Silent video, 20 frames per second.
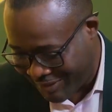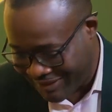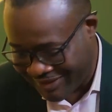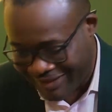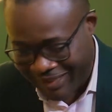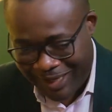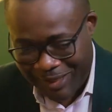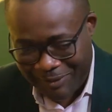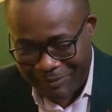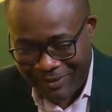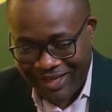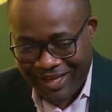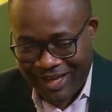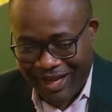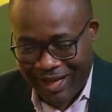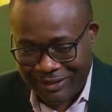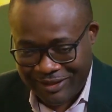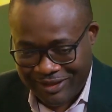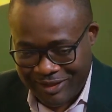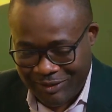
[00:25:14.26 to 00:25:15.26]
but um,
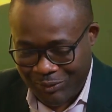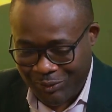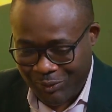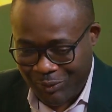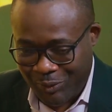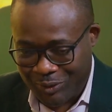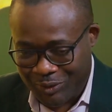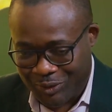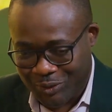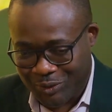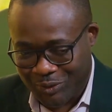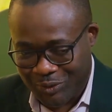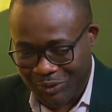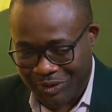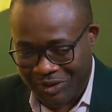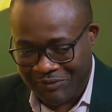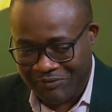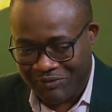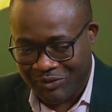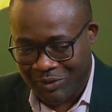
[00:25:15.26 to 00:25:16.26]
I still want you to
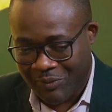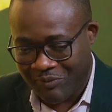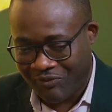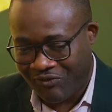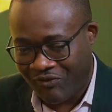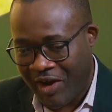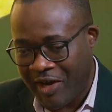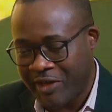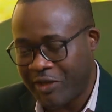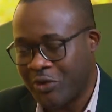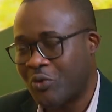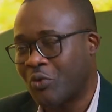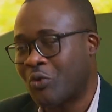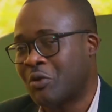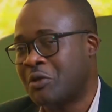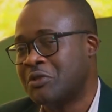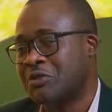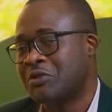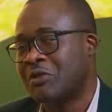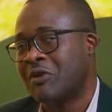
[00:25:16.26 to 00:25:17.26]
give some final
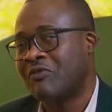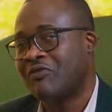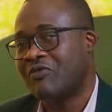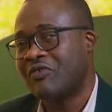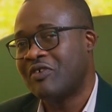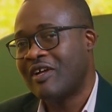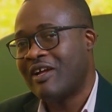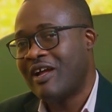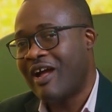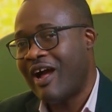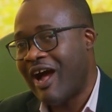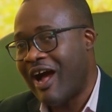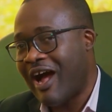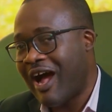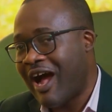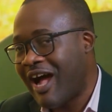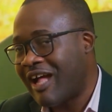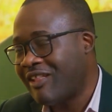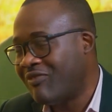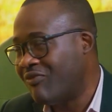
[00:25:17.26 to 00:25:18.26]
words of
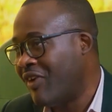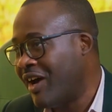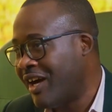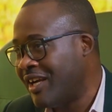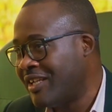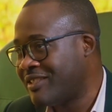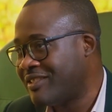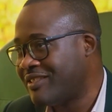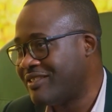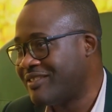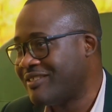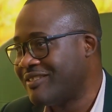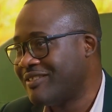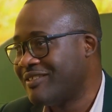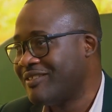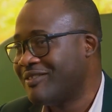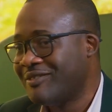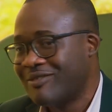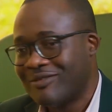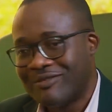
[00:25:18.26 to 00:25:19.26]
advice
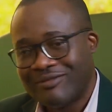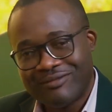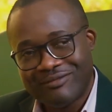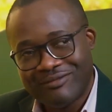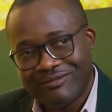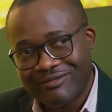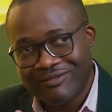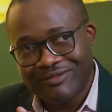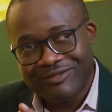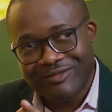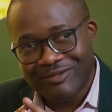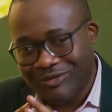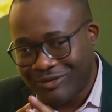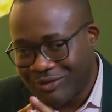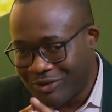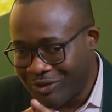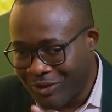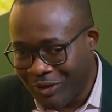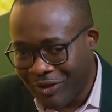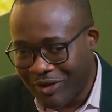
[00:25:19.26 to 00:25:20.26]

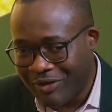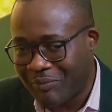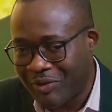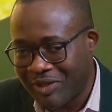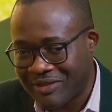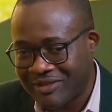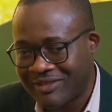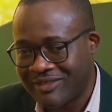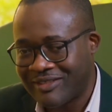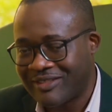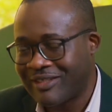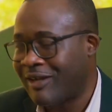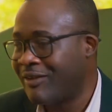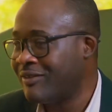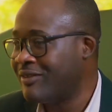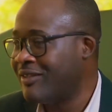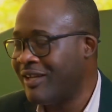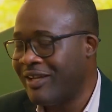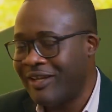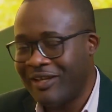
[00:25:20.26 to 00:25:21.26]
to young persons
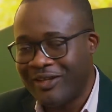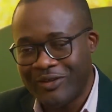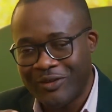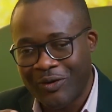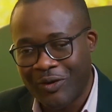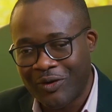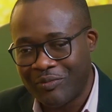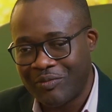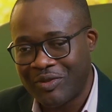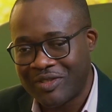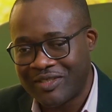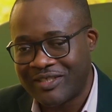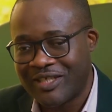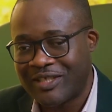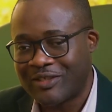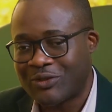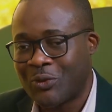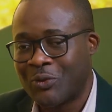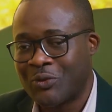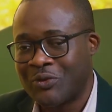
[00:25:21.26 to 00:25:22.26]
out there, young
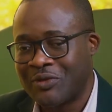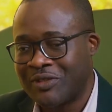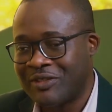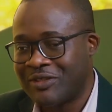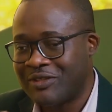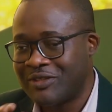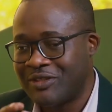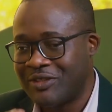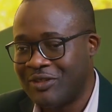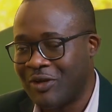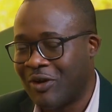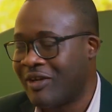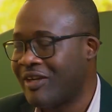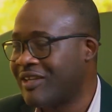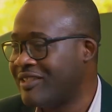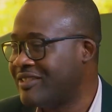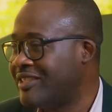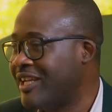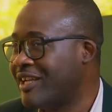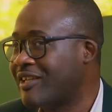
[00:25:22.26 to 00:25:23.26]
business owners, young
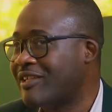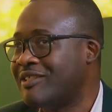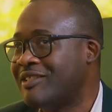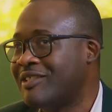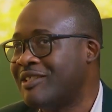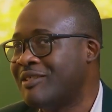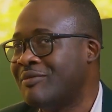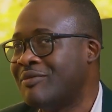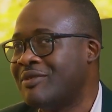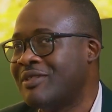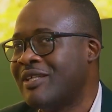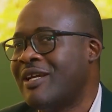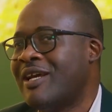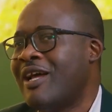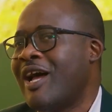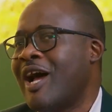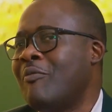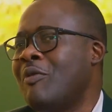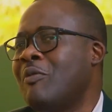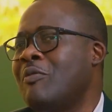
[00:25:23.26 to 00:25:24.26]
executives,
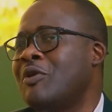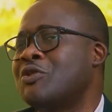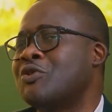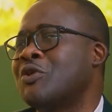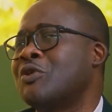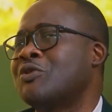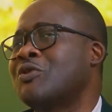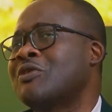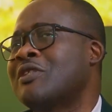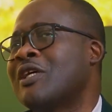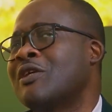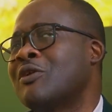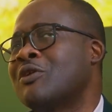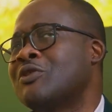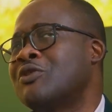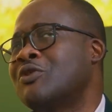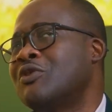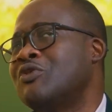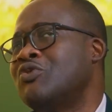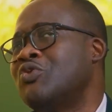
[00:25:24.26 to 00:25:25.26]
and maybe you should also tell
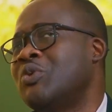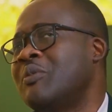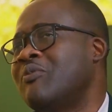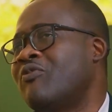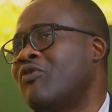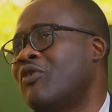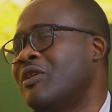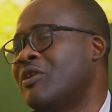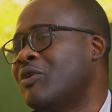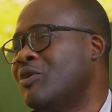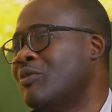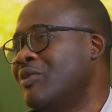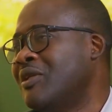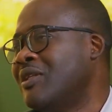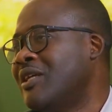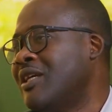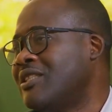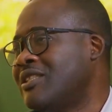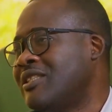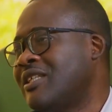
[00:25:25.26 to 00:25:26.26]
us your dream for Leo
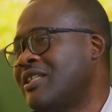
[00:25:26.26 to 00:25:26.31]
Burnett